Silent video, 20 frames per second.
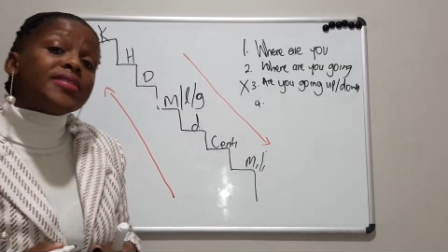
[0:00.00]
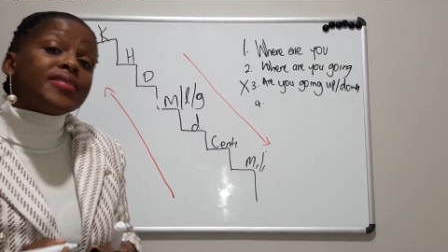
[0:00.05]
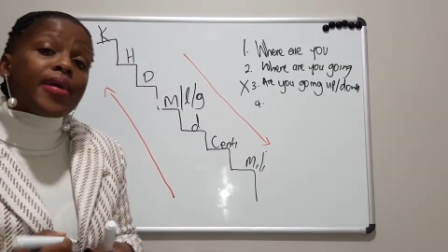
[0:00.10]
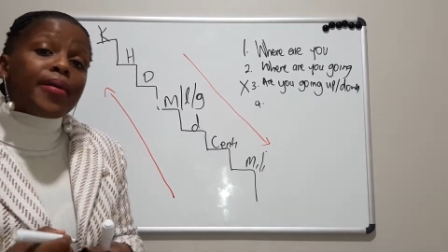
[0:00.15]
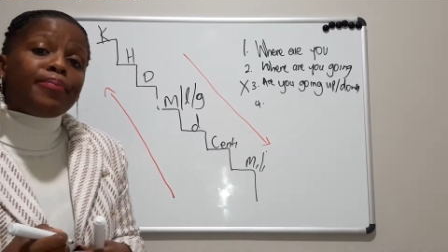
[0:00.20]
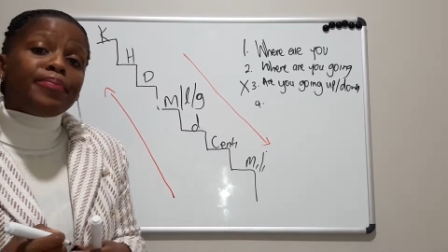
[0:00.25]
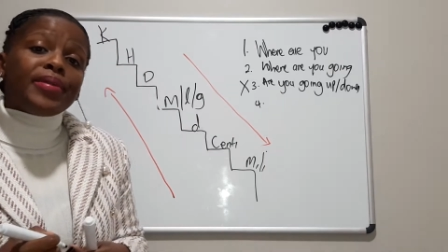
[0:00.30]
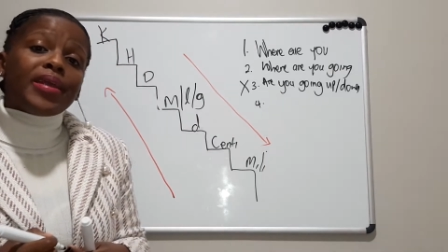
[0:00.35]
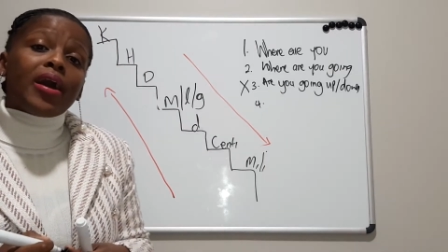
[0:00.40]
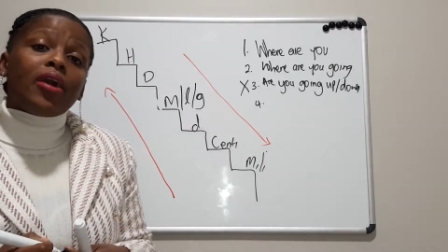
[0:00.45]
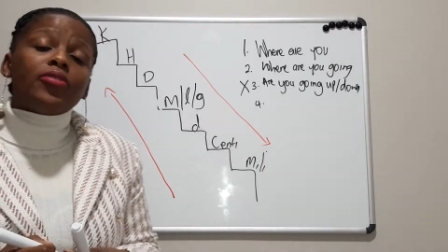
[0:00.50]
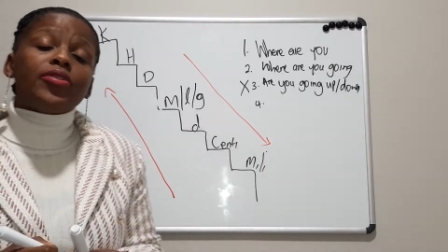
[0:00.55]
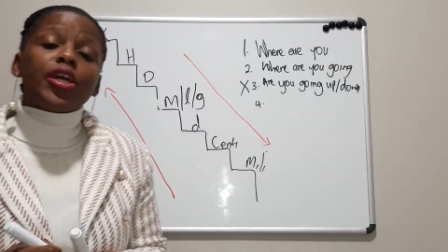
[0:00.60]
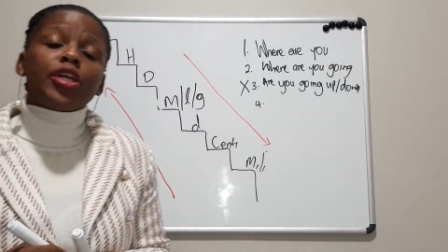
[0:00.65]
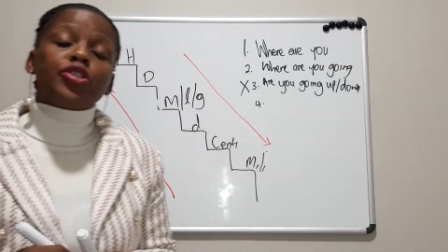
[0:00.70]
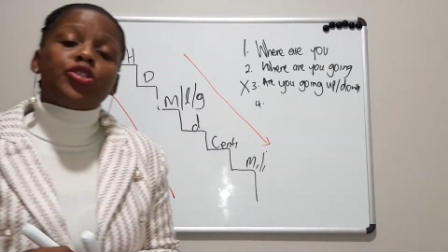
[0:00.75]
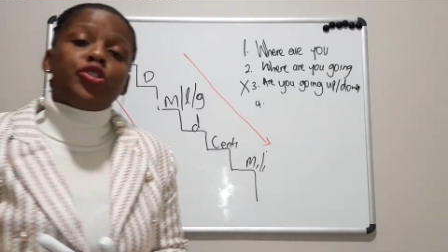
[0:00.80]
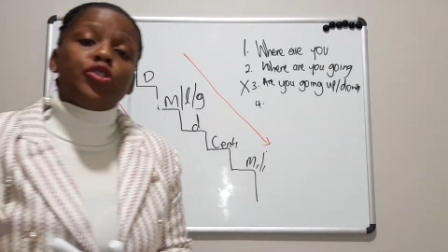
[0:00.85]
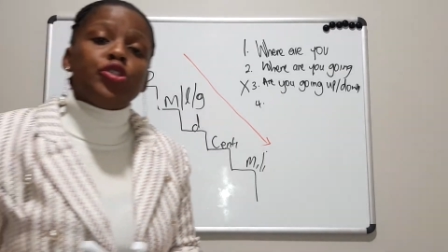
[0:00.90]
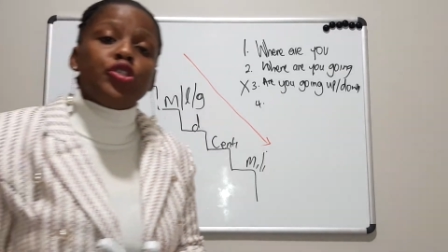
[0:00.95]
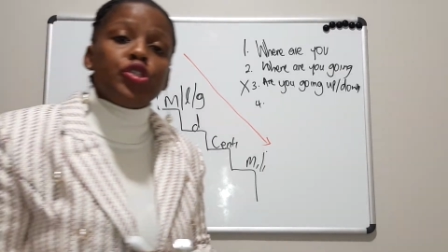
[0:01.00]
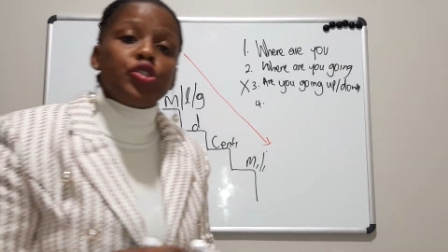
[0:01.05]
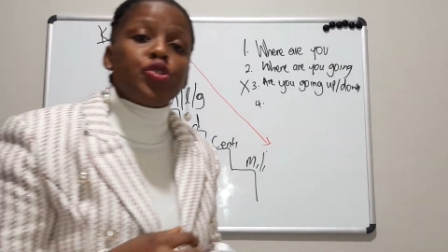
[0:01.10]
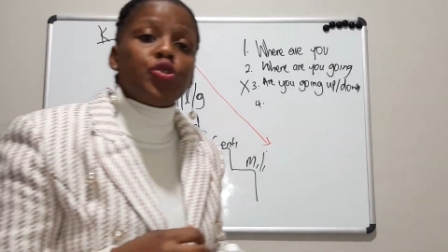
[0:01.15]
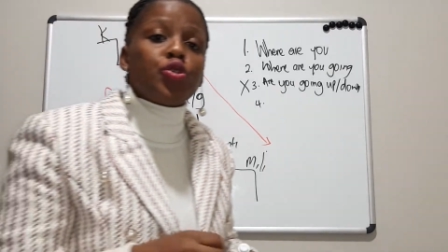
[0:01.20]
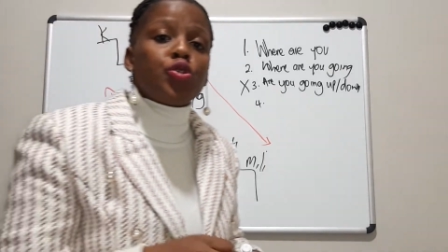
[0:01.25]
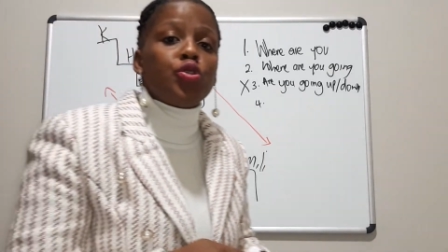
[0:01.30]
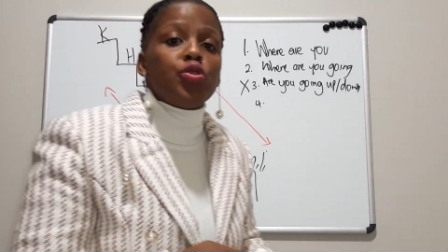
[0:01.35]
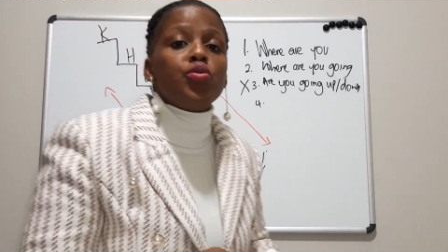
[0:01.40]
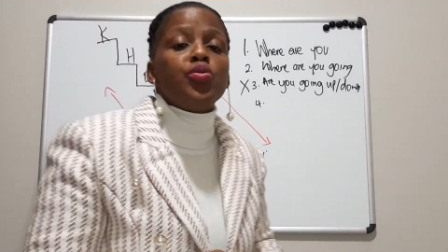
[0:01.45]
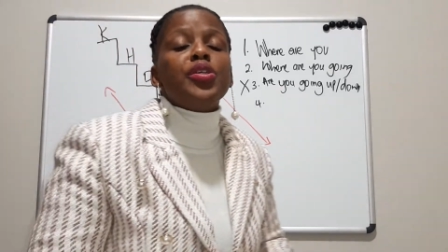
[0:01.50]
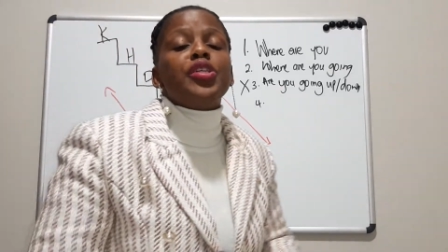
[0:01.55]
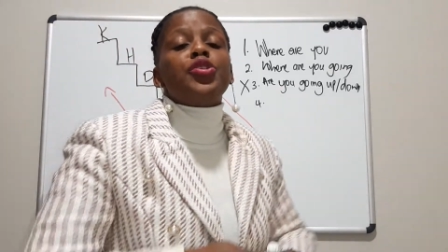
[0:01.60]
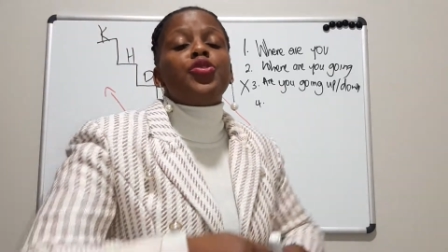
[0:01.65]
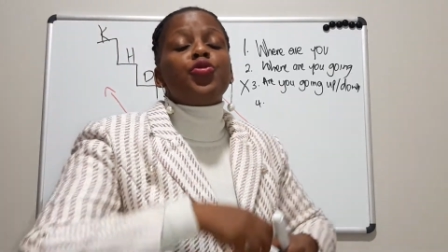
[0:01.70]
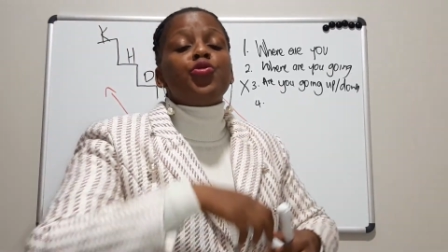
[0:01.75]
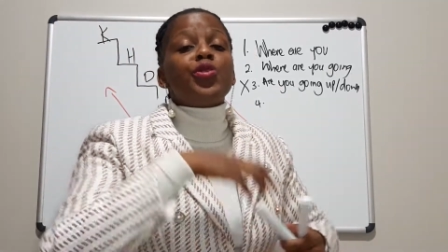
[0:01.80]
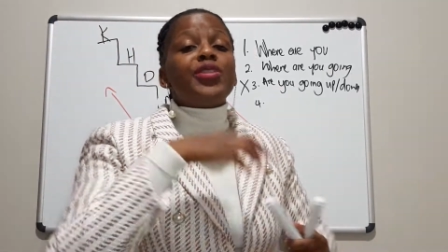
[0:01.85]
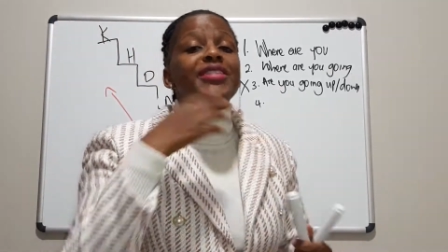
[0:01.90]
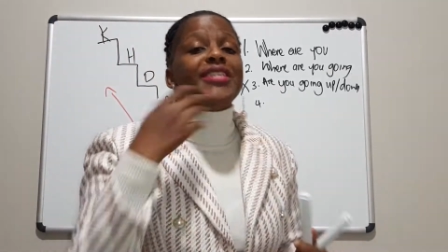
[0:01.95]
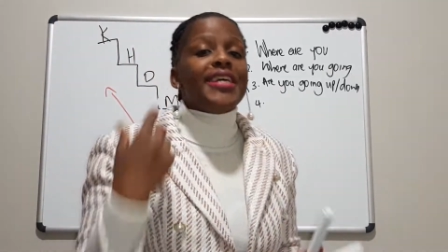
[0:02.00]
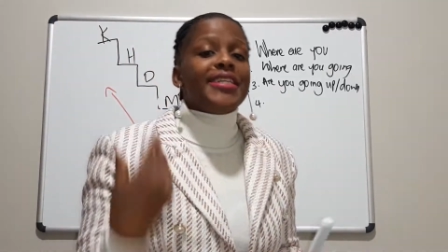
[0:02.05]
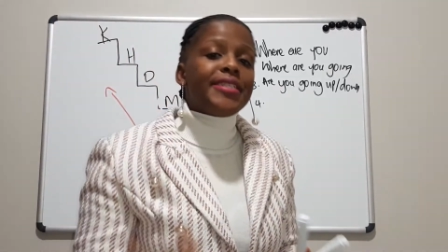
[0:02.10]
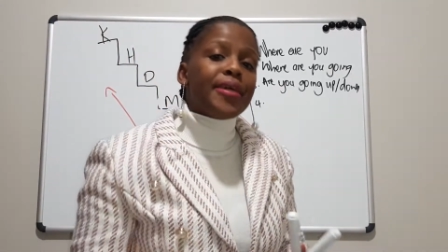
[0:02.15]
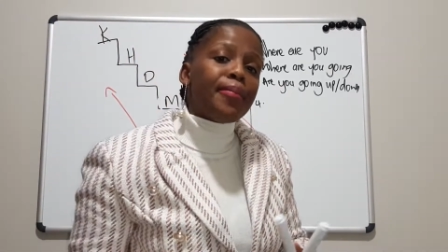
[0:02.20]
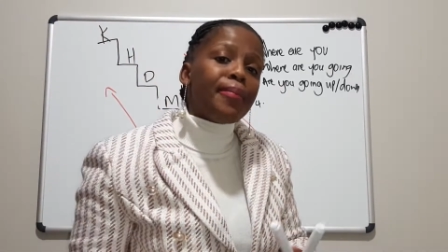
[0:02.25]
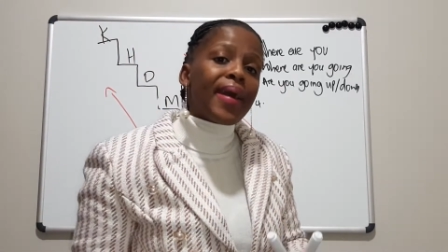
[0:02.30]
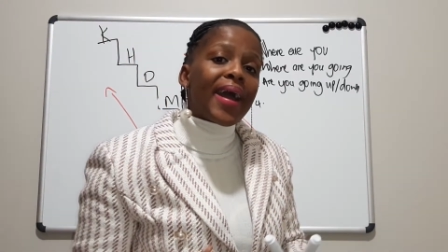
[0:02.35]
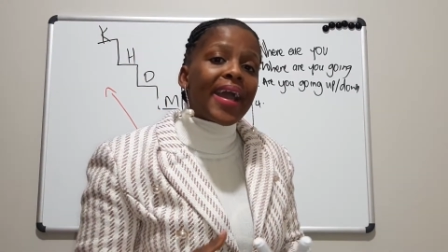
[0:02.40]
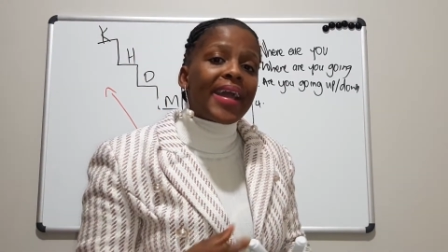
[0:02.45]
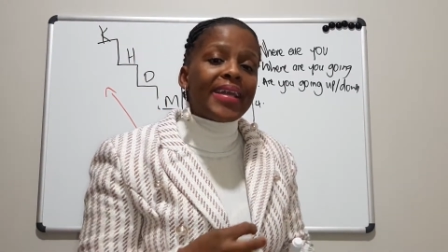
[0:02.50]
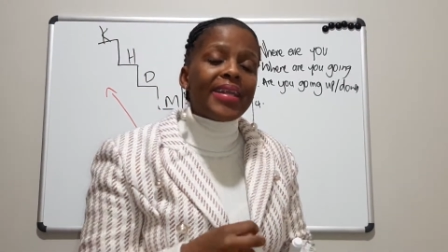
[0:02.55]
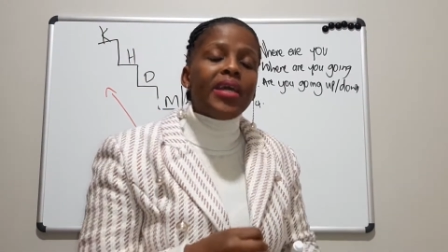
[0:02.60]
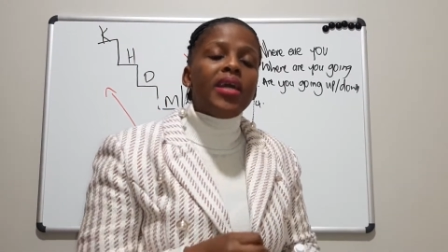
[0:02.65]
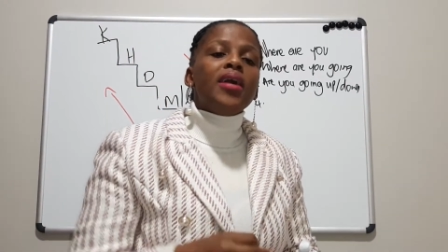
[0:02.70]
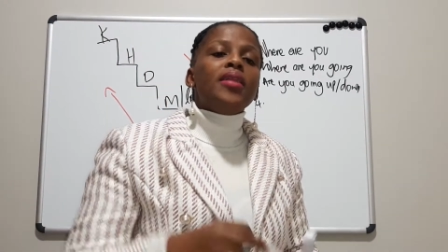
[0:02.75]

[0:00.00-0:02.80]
step now that you need to do is to determine